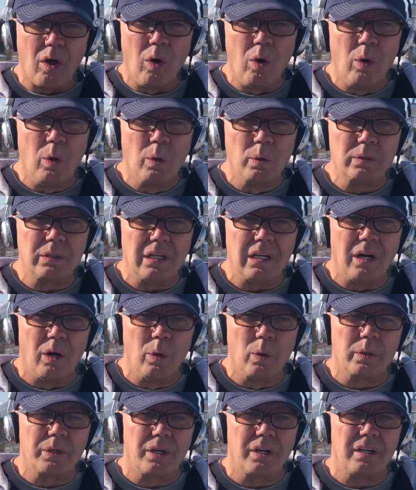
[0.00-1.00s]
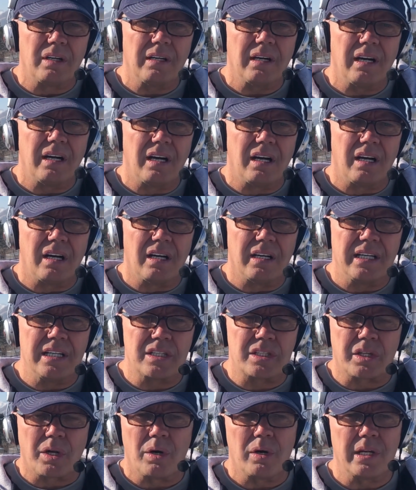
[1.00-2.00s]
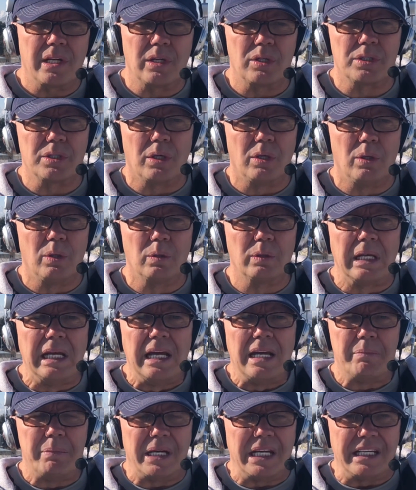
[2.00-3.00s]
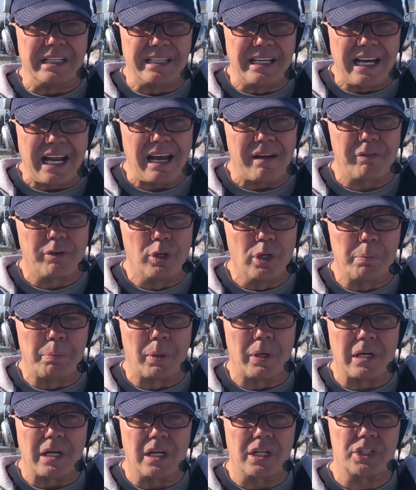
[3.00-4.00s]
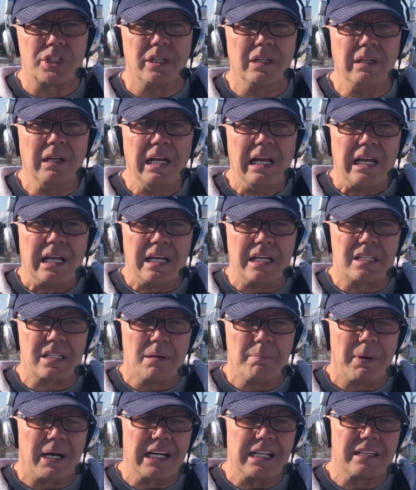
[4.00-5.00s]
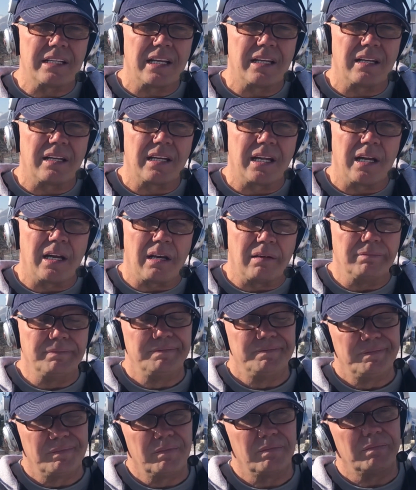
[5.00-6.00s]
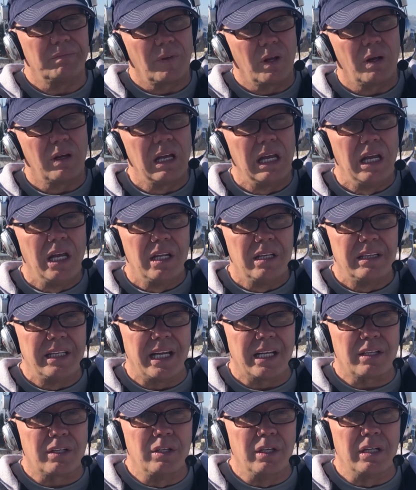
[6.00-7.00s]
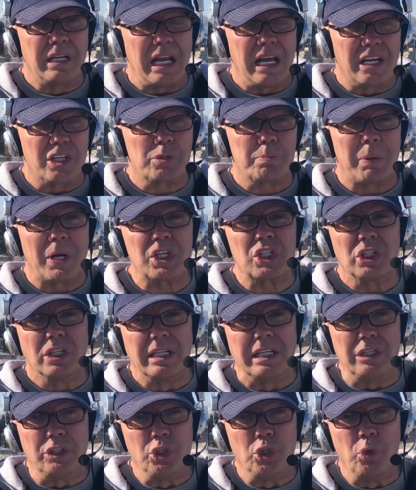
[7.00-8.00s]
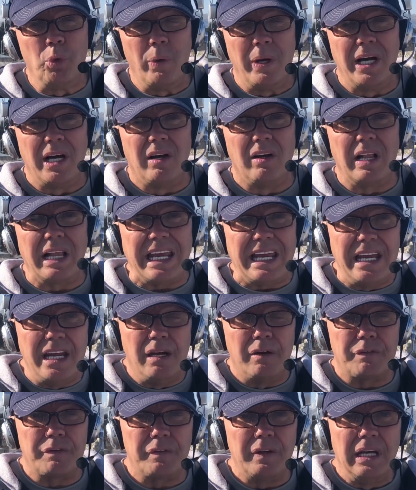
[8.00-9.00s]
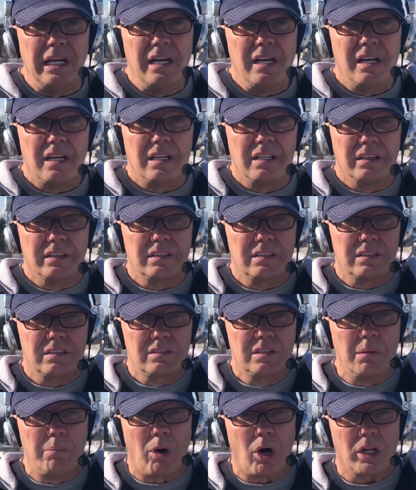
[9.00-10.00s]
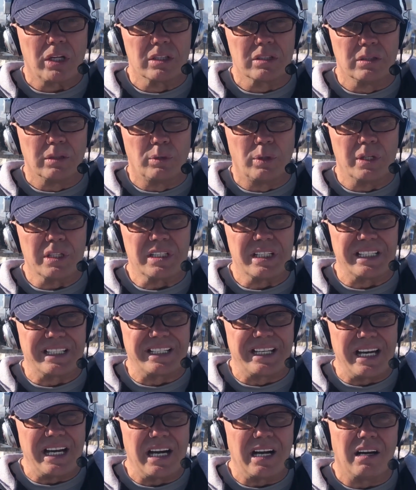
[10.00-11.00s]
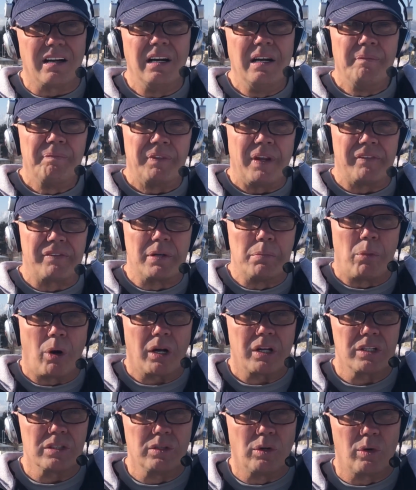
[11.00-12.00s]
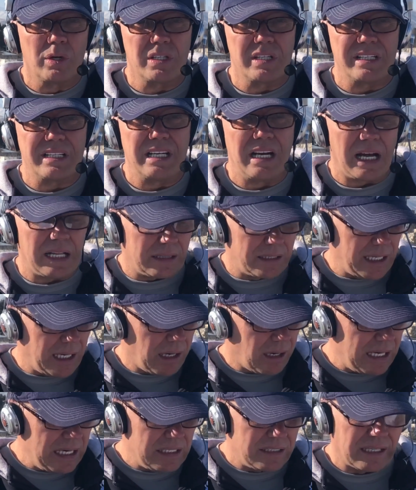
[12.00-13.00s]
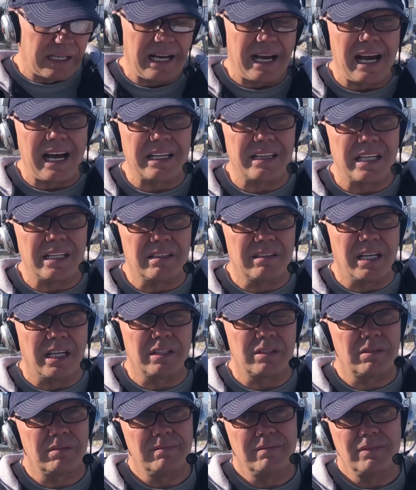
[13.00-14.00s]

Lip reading: older. He's 30 years old, but he did have good production. He's somebody that could especially do well if Demarcus Lawrence is there. If Demarcus Lawrence is not there, he's a guy that